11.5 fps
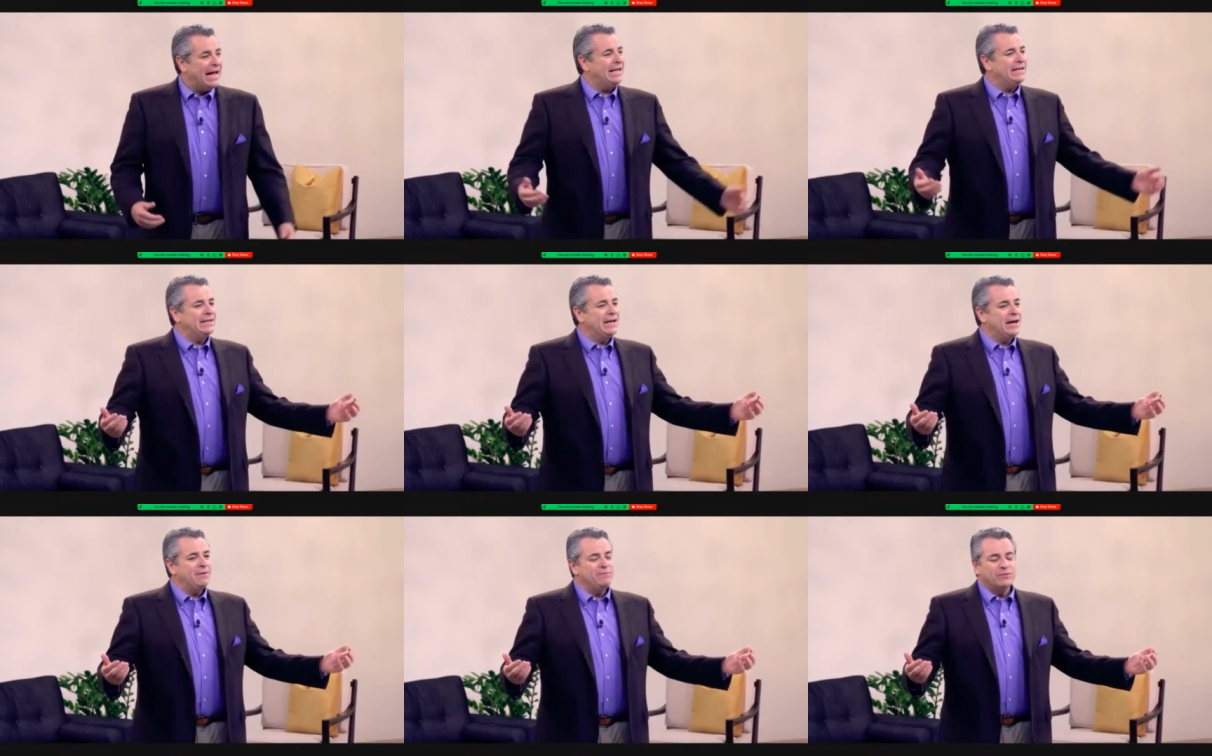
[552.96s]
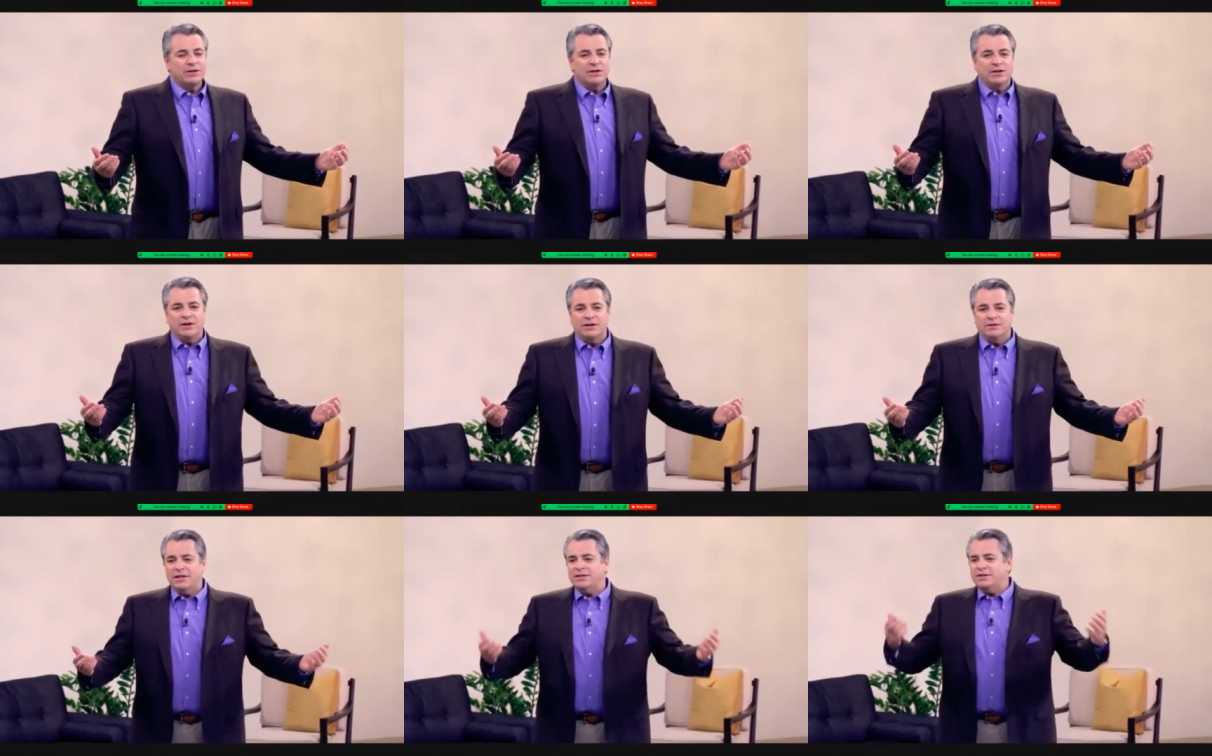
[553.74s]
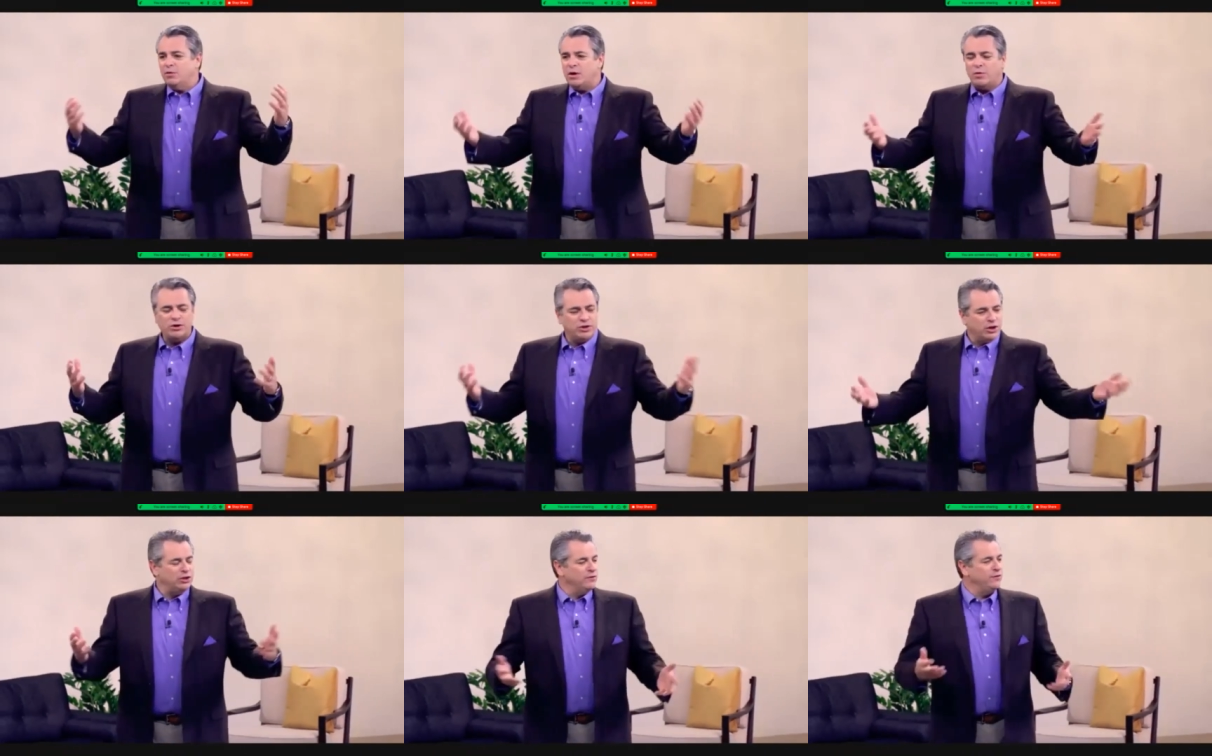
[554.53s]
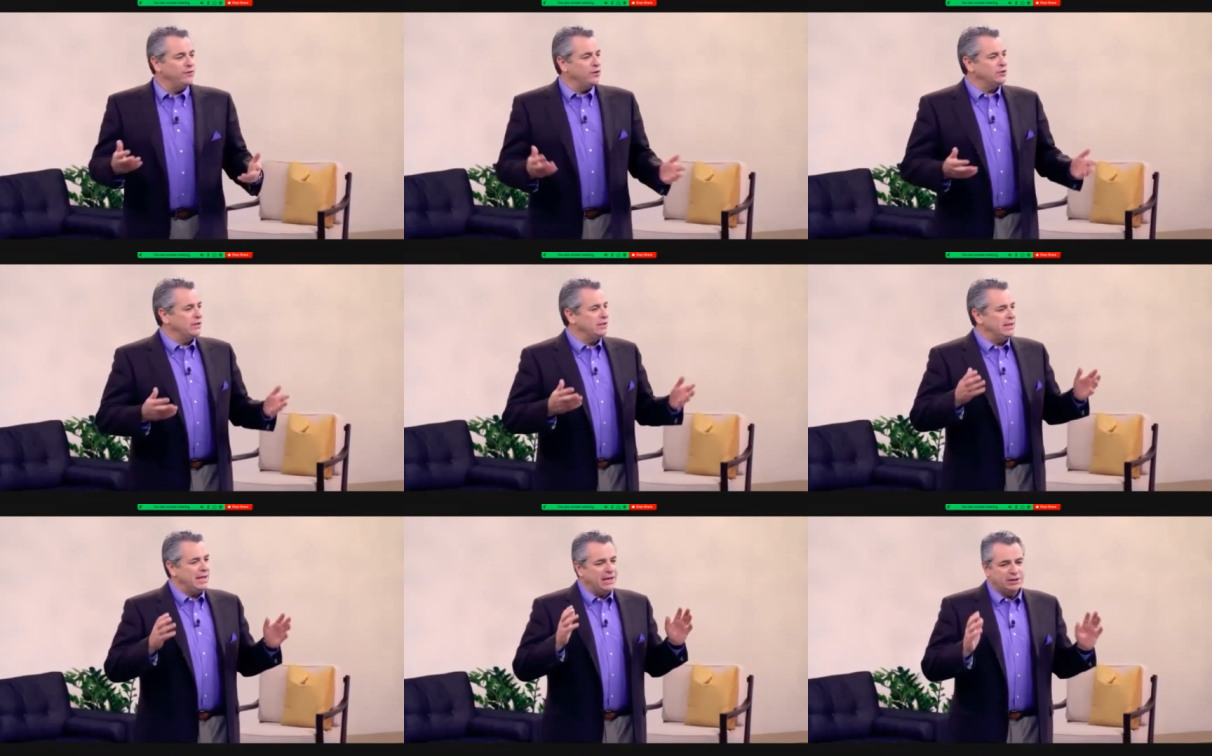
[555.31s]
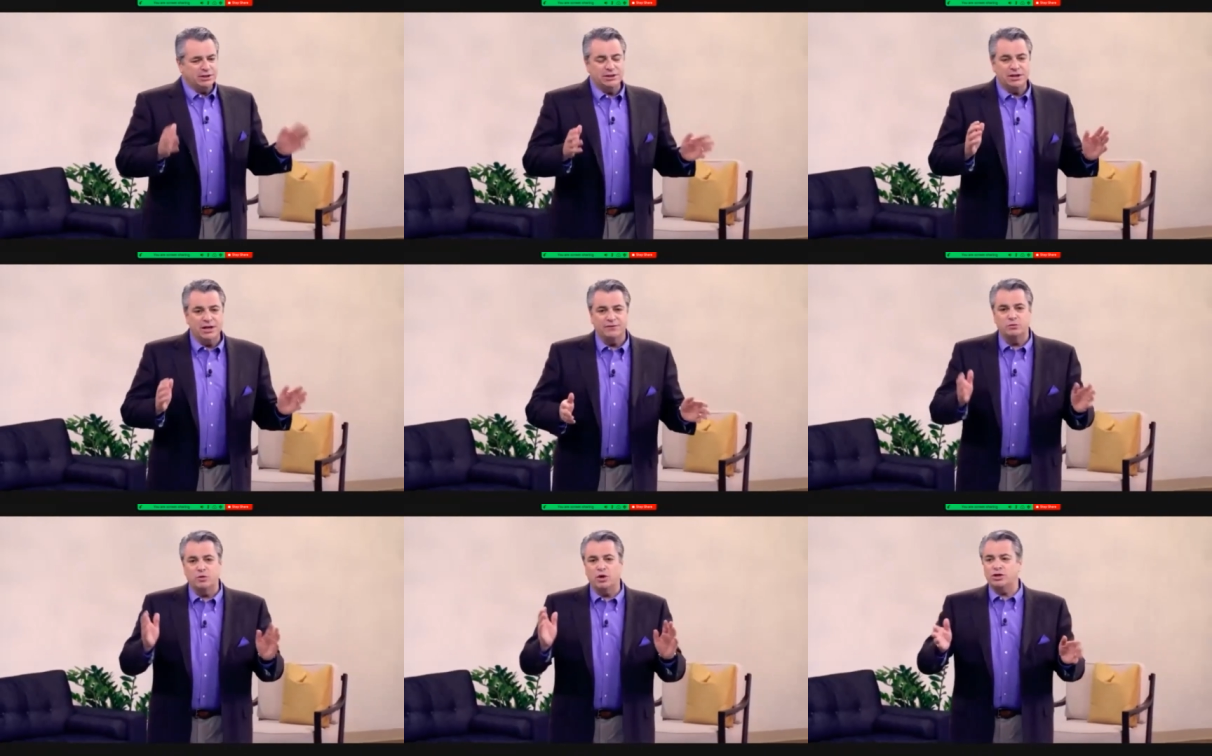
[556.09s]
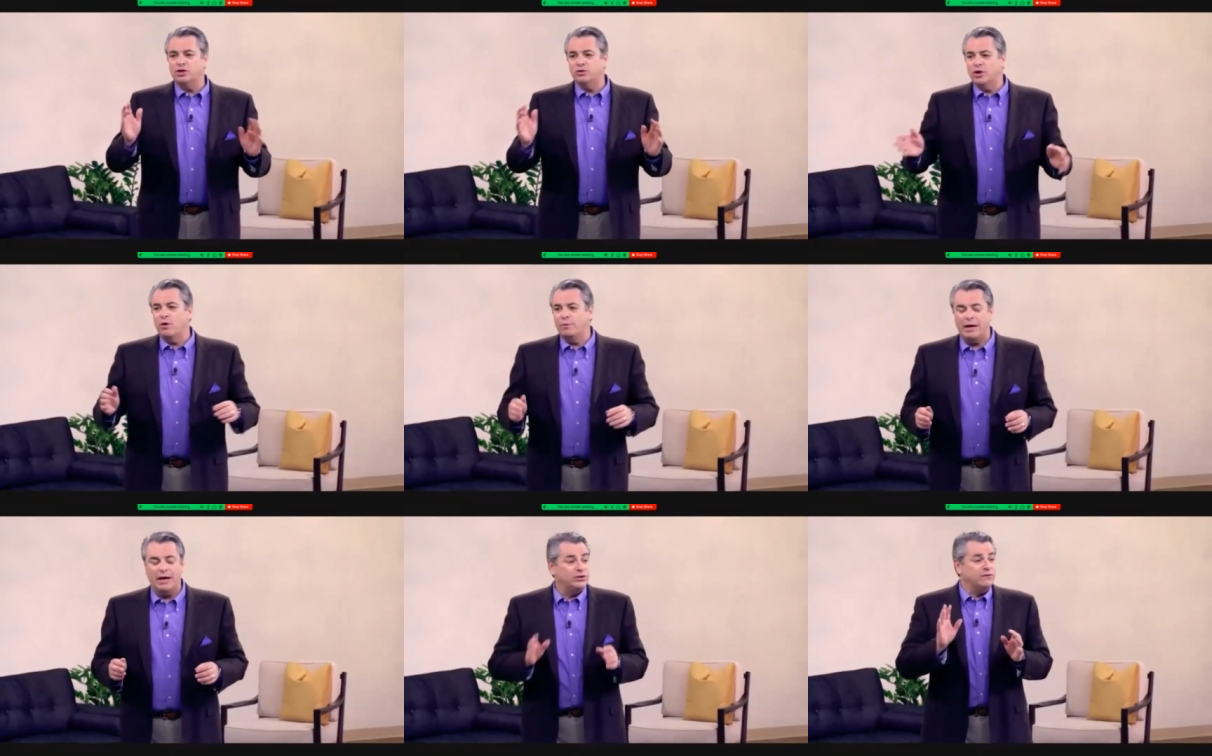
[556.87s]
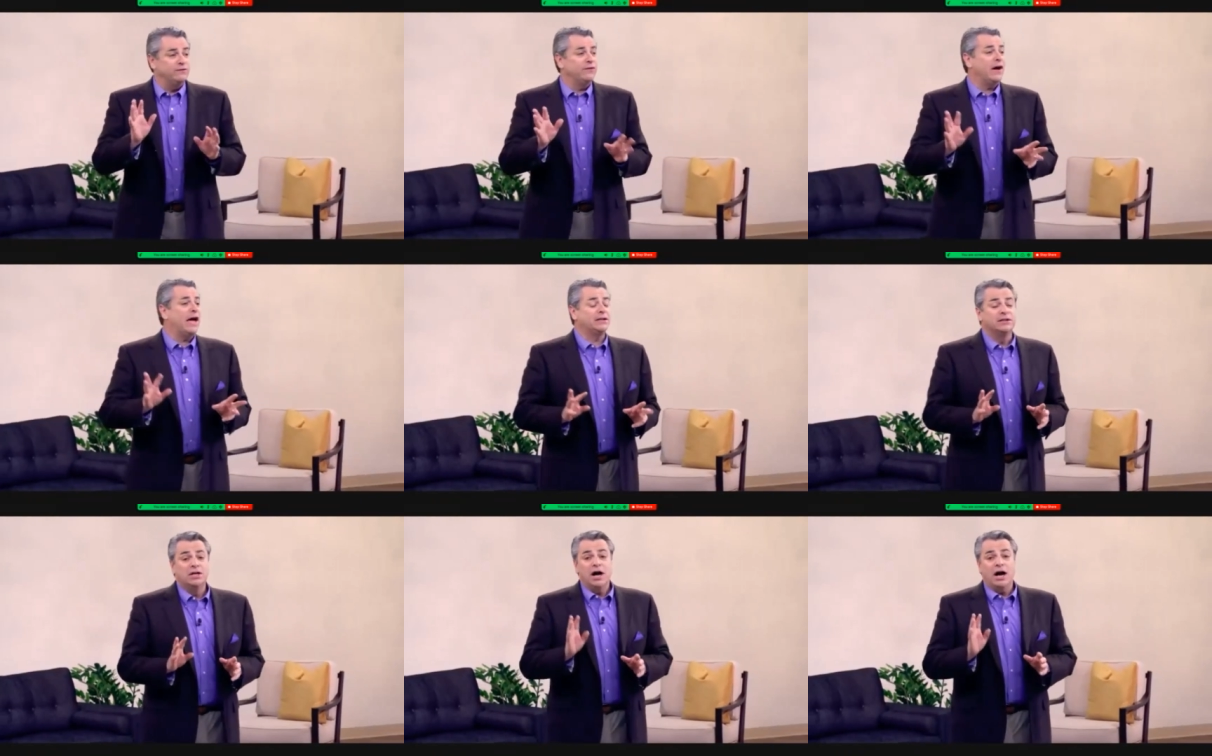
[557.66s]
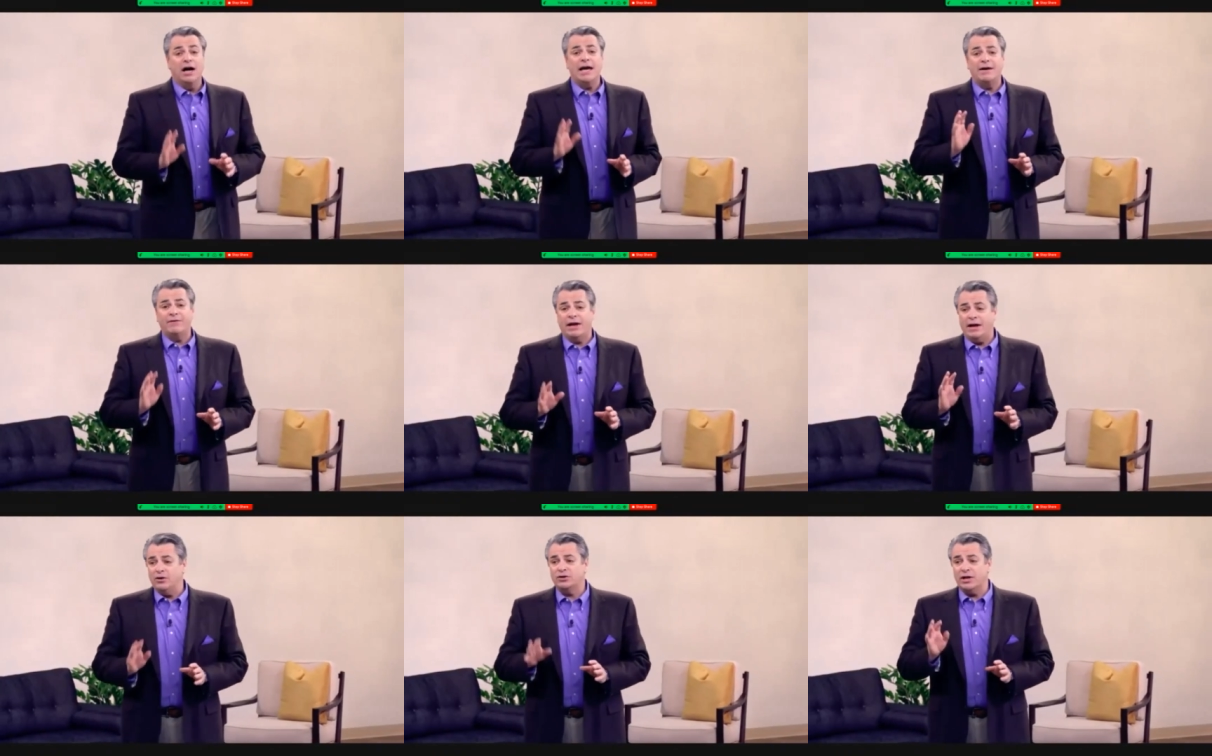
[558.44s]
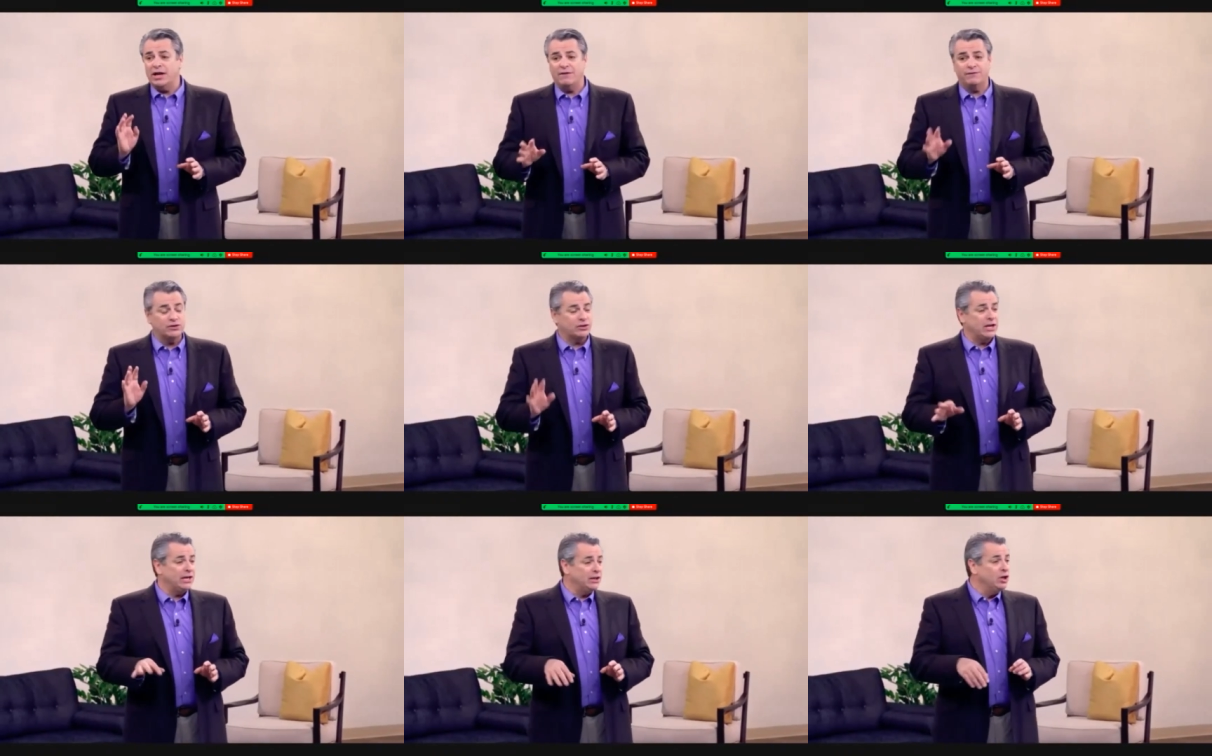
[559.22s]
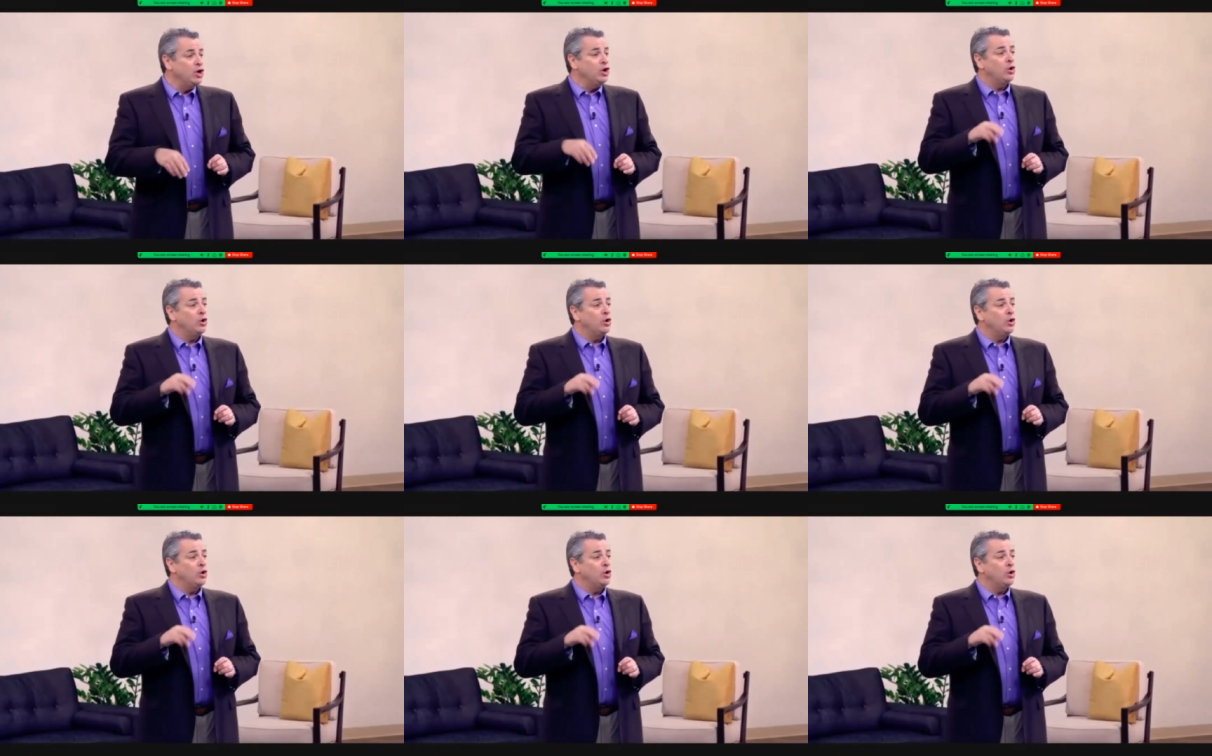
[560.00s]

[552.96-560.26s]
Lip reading: And they said, well, what should I do first? And the agents in the office said, why don't you do an open house? In fact, I have a house I have for sale.